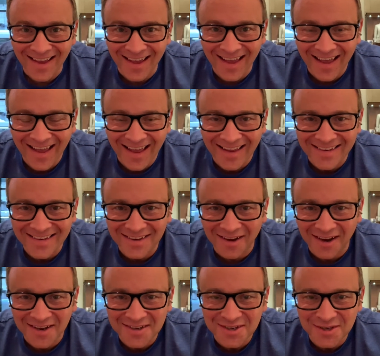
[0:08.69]
and
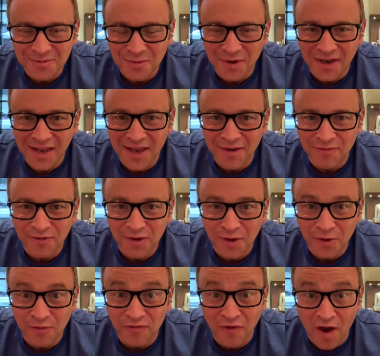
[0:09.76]
I just want to give you
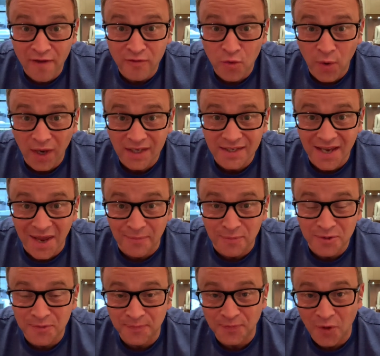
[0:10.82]
5 quick
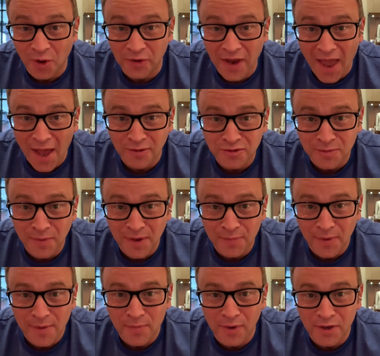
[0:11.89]
tips on how to make
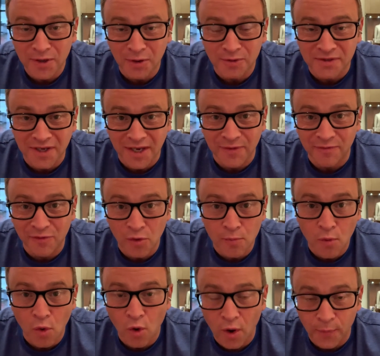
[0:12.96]
people in your team feel
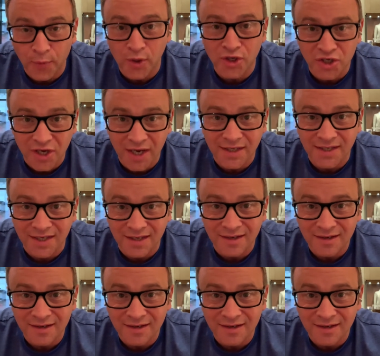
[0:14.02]
more appreciated.